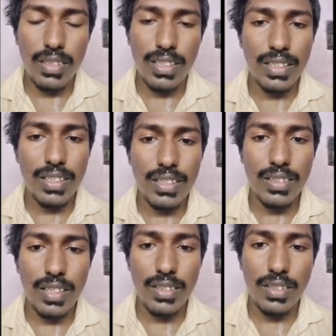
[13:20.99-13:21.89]

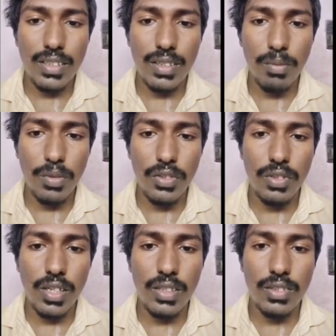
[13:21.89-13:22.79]
Thinking that
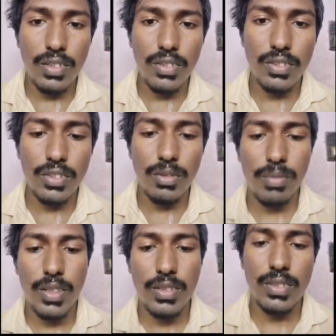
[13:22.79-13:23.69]
mutual exclusive
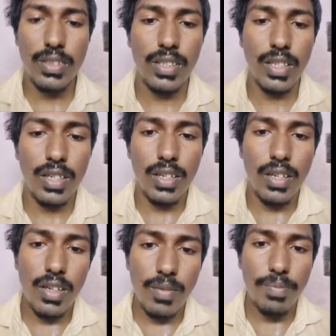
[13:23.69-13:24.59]
means
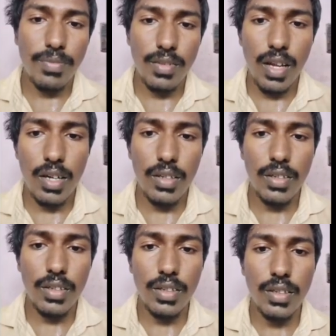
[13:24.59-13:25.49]
not
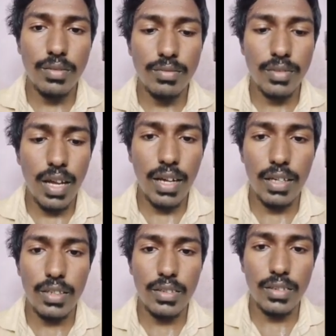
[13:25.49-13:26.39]

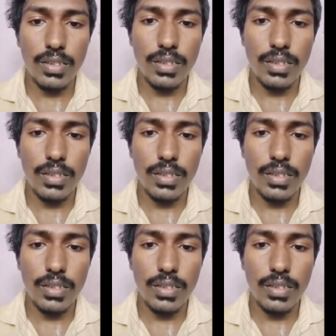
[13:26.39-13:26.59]
occur.